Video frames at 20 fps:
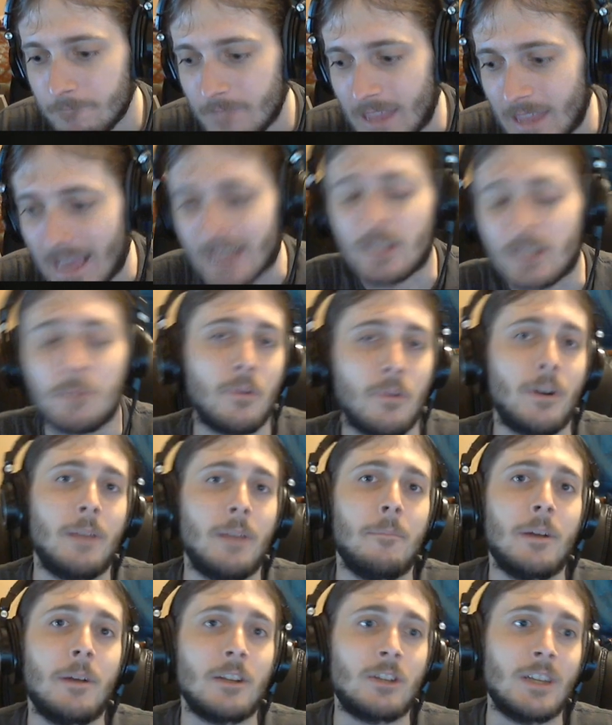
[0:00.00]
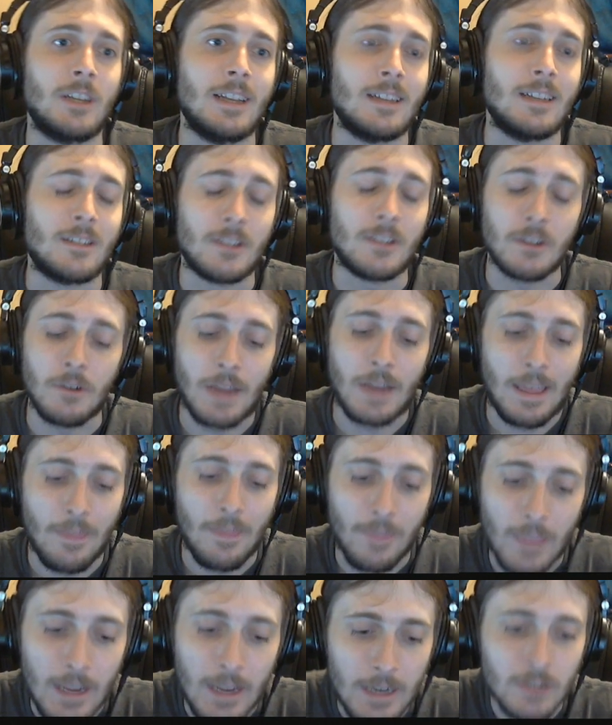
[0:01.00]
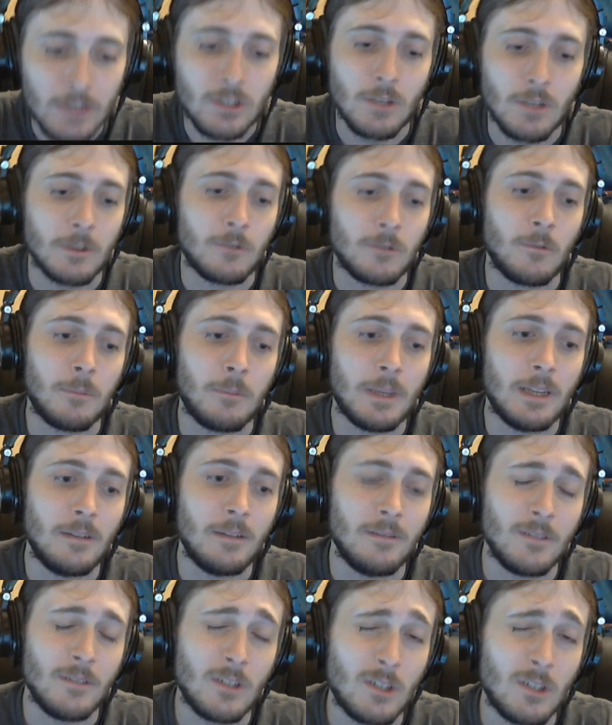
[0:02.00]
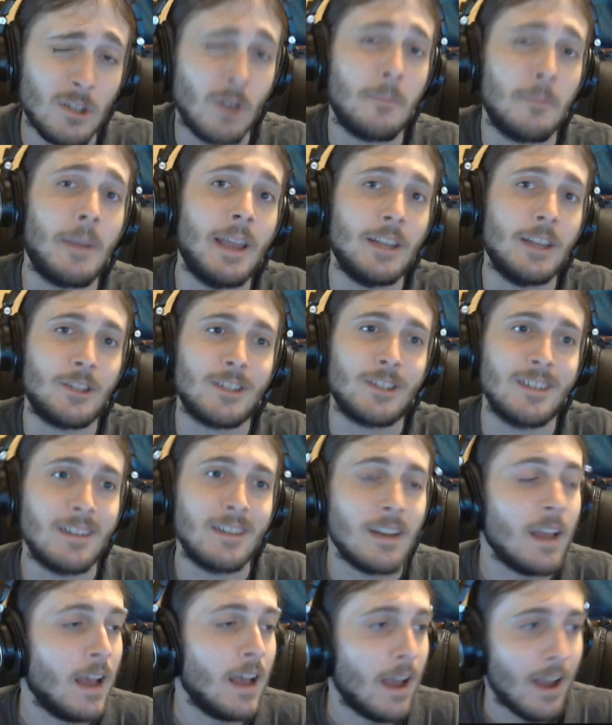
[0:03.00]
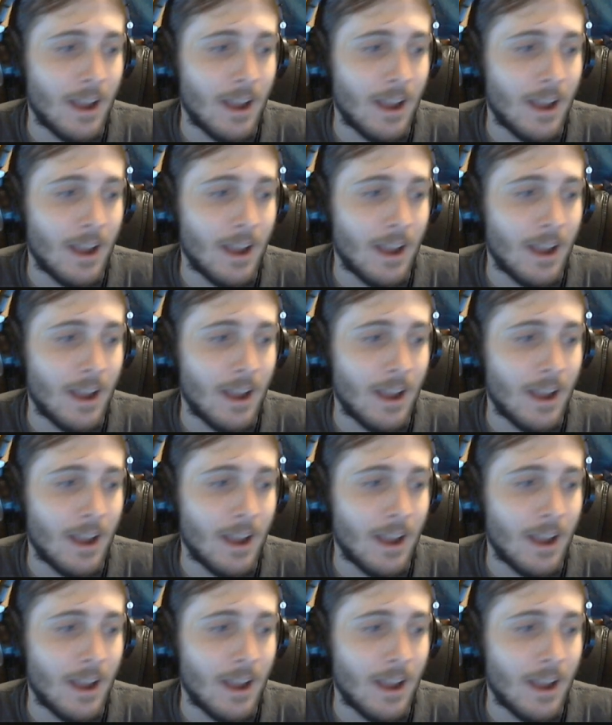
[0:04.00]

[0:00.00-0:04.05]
that's pretty much it. So again, thank you so much for being so patient.